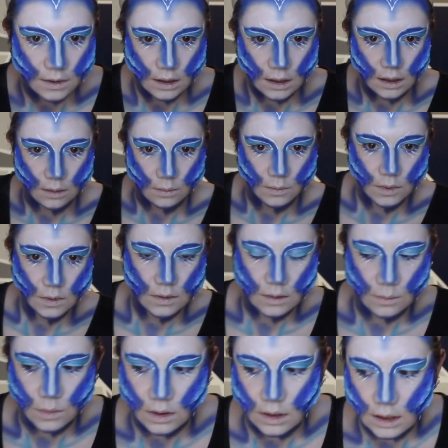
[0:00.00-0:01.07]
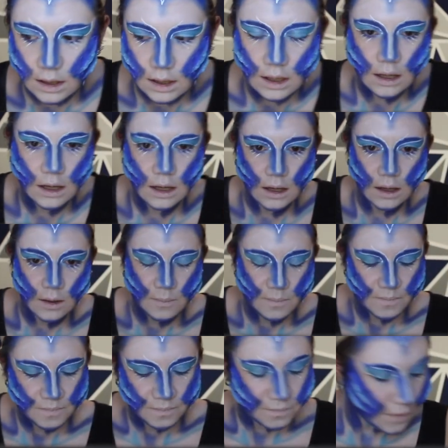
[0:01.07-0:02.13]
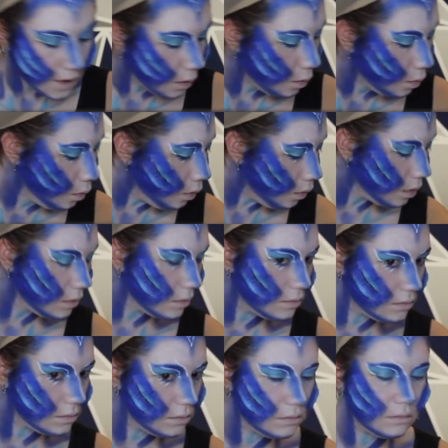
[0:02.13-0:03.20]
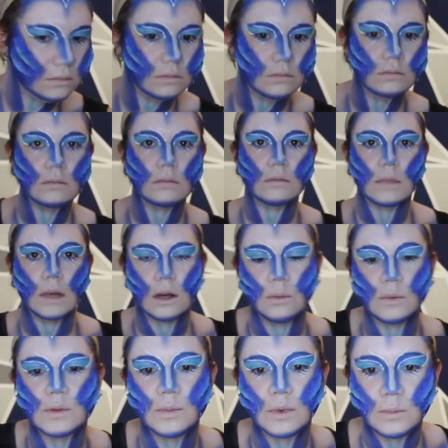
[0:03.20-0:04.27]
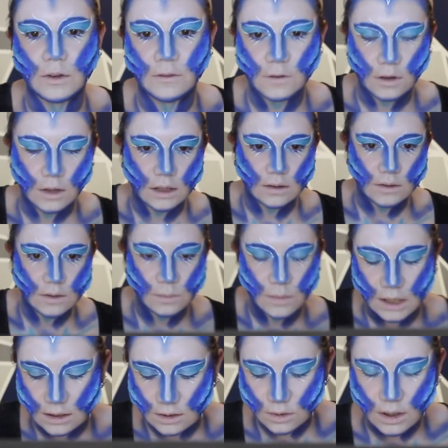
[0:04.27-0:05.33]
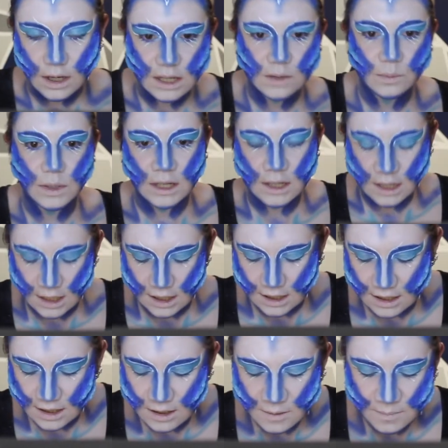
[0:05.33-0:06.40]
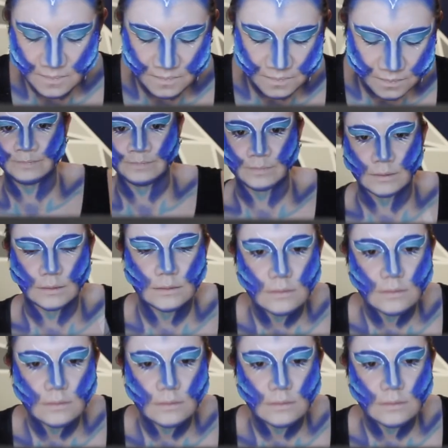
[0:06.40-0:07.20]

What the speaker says: Yeah, some of the... Ooh! I almost put my foot into my trash bin. Oh.